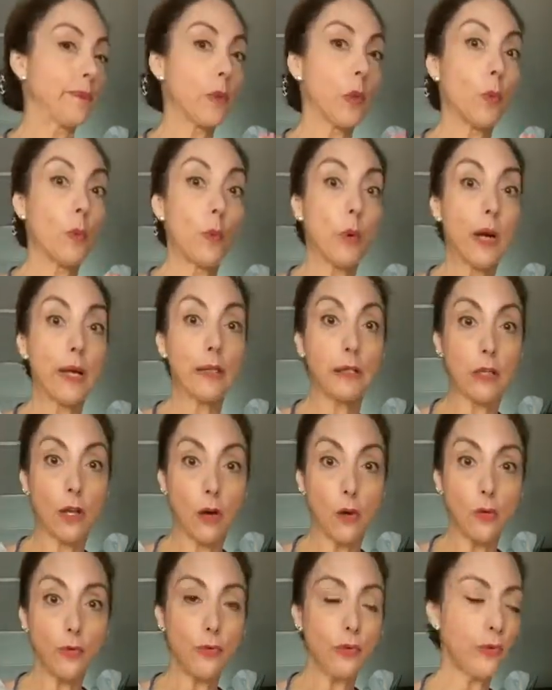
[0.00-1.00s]
white
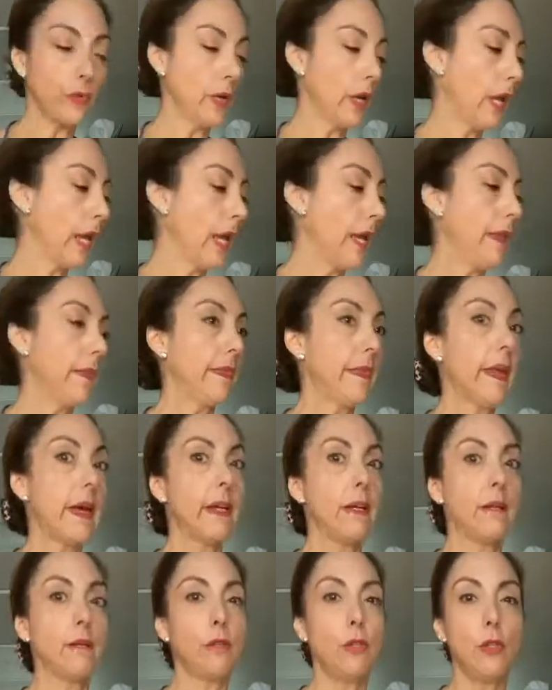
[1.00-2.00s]
loaf
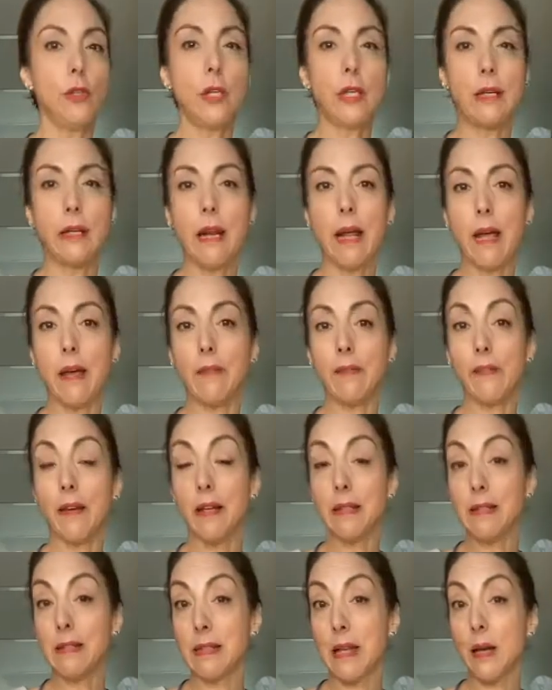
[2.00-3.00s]
that you can have as
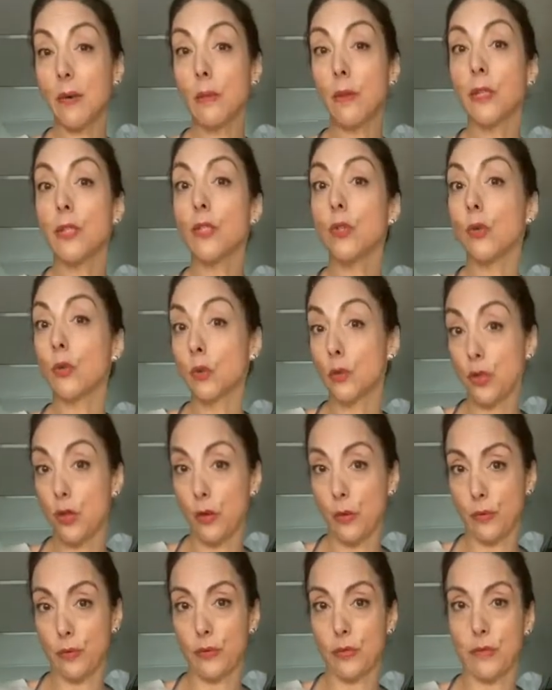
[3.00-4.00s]
sandwich or
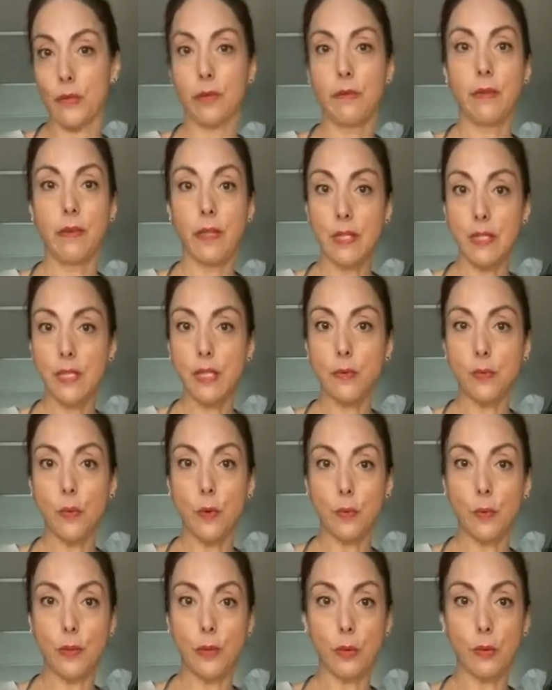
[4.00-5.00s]
toast. This is what
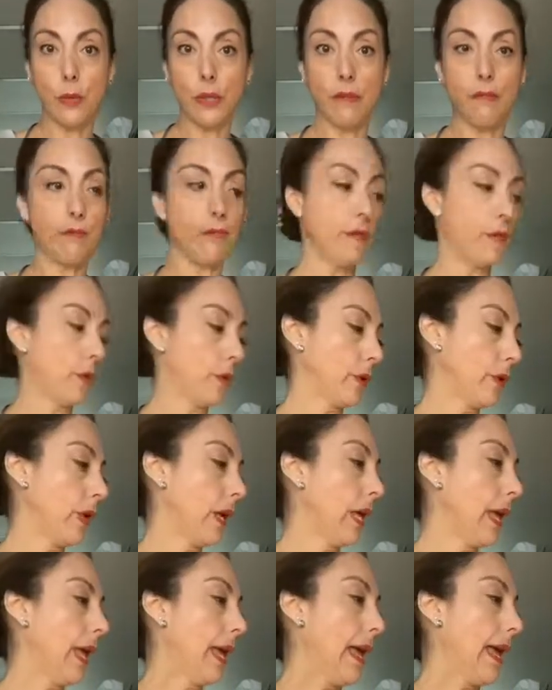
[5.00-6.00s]
we're looking for.
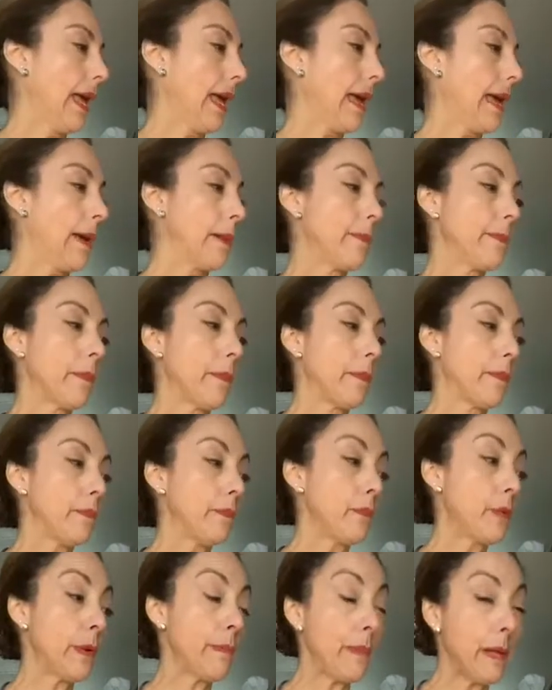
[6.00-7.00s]

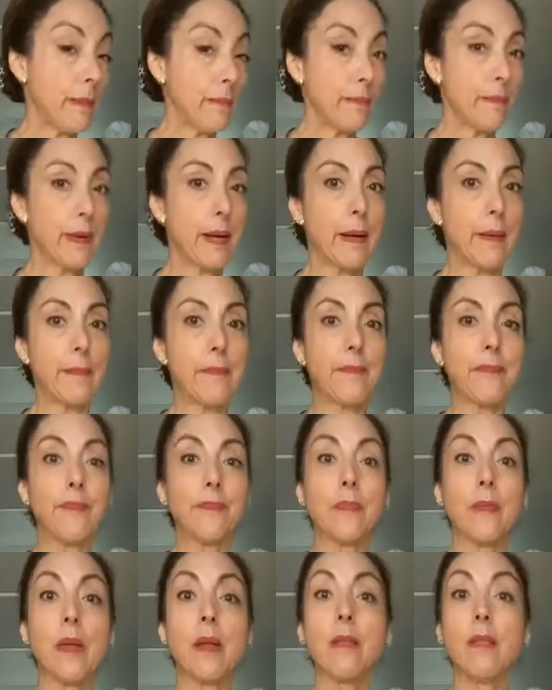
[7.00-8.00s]
Remember,
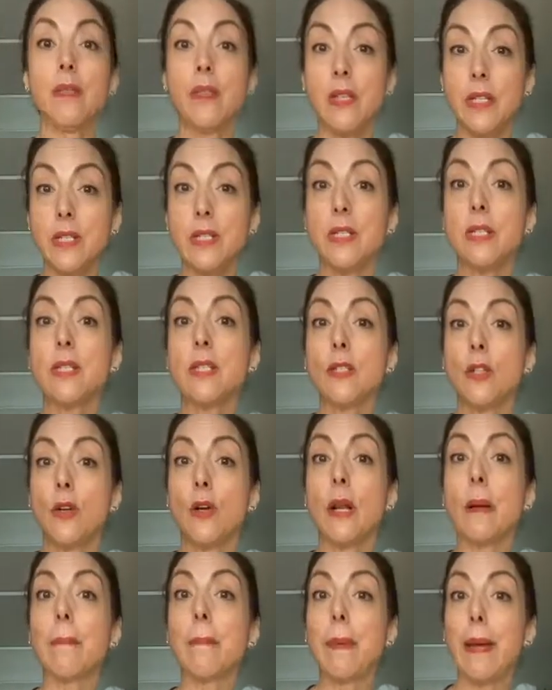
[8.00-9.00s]
this is not
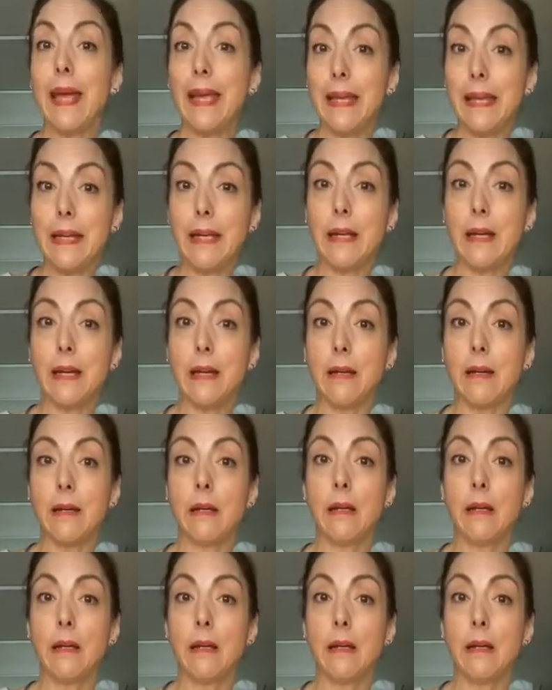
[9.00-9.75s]
a baker